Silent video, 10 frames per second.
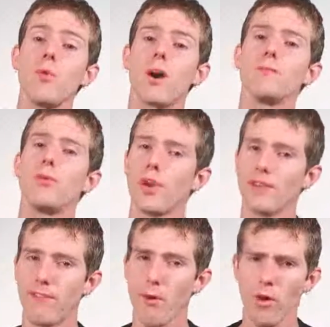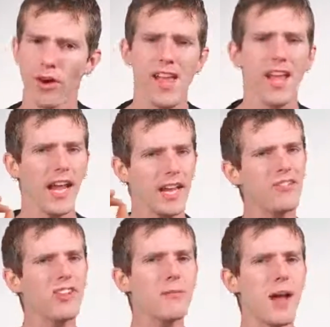1.4.
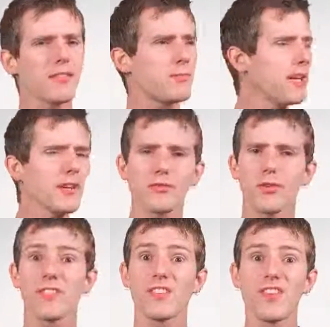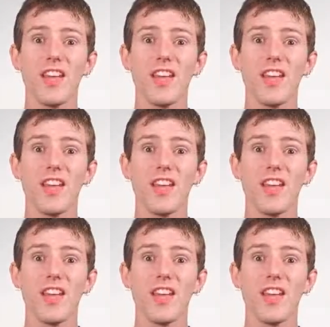HDMI's biggest strength